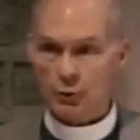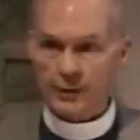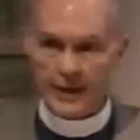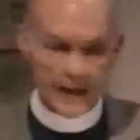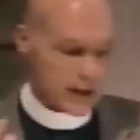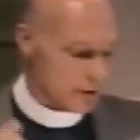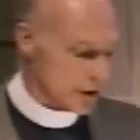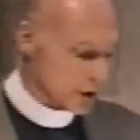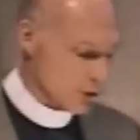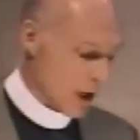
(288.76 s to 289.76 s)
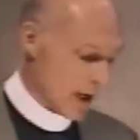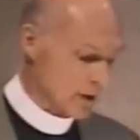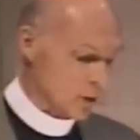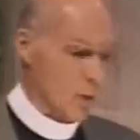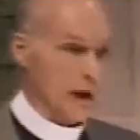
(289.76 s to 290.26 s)
to
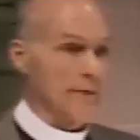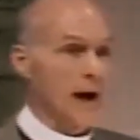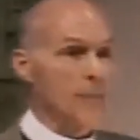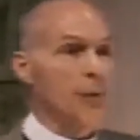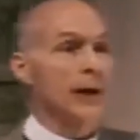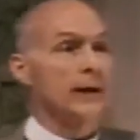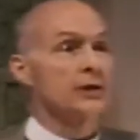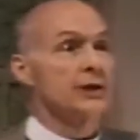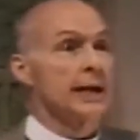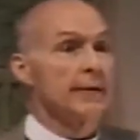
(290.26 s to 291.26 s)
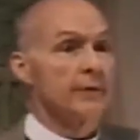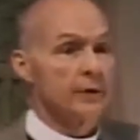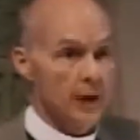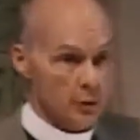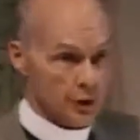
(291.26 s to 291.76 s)
deconstruct one of our
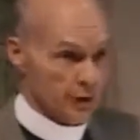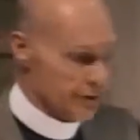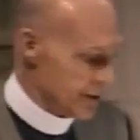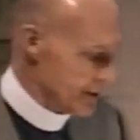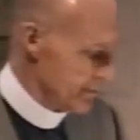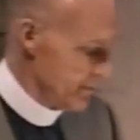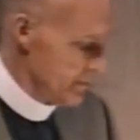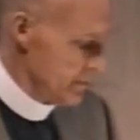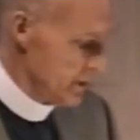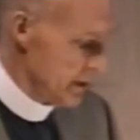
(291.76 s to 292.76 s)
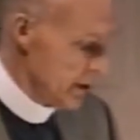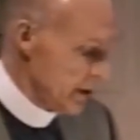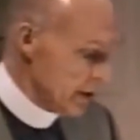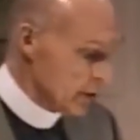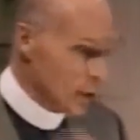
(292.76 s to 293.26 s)
preconceived notions.
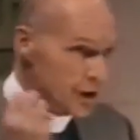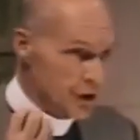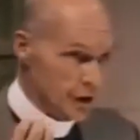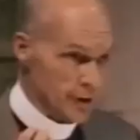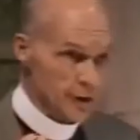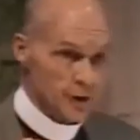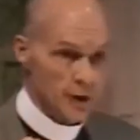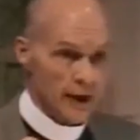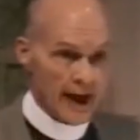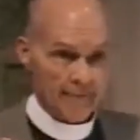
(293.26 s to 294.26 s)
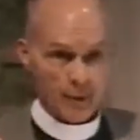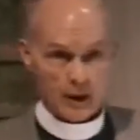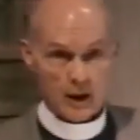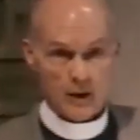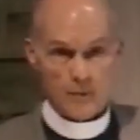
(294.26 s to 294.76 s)
Christians have
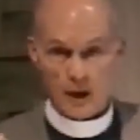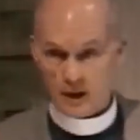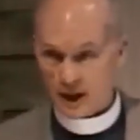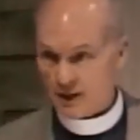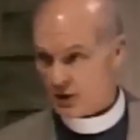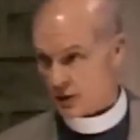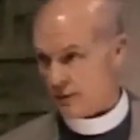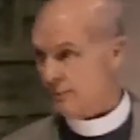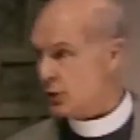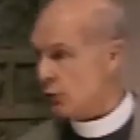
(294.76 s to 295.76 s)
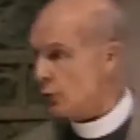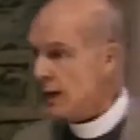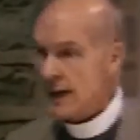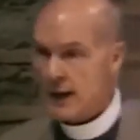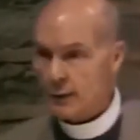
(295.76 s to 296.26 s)
become accustomed to
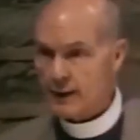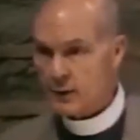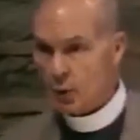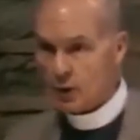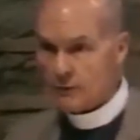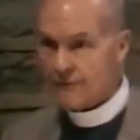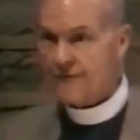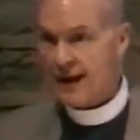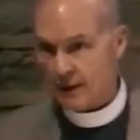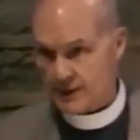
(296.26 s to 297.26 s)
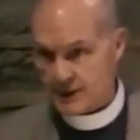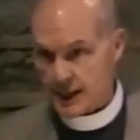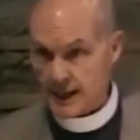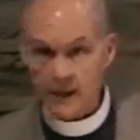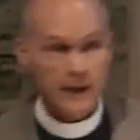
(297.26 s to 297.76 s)
hearing the word
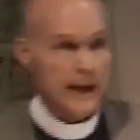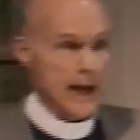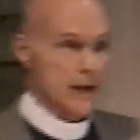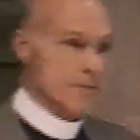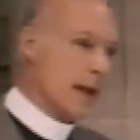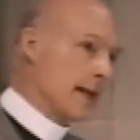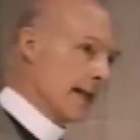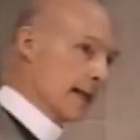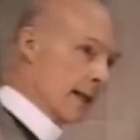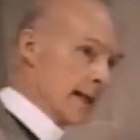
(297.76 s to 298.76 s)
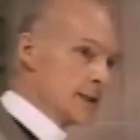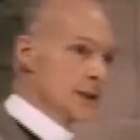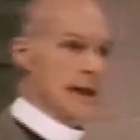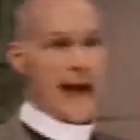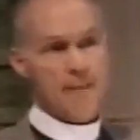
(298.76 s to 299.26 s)
Pharisee and immediately
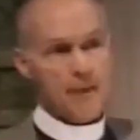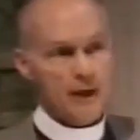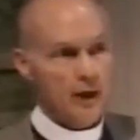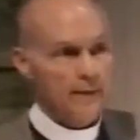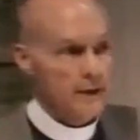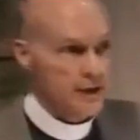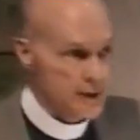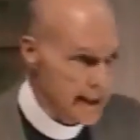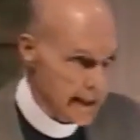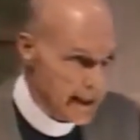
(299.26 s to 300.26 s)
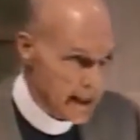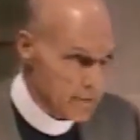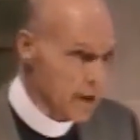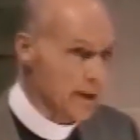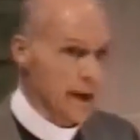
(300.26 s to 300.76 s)
slapping on the
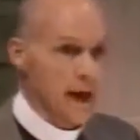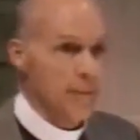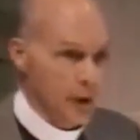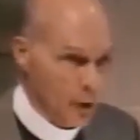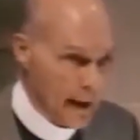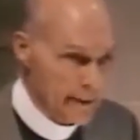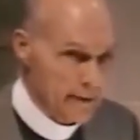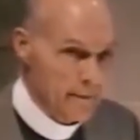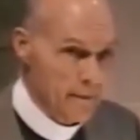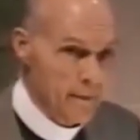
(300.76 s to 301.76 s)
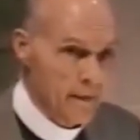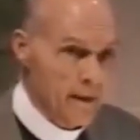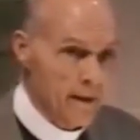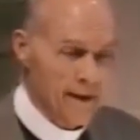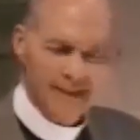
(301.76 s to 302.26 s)
synonym hypocrite.
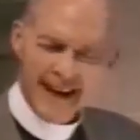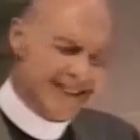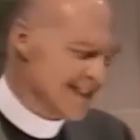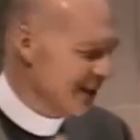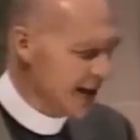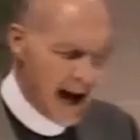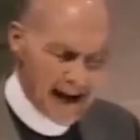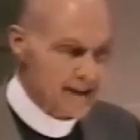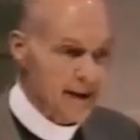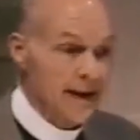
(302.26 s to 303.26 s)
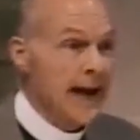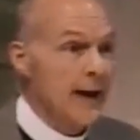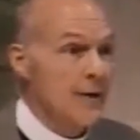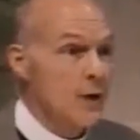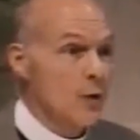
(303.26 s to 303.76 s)
That's not
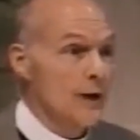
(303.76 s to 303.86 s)
how the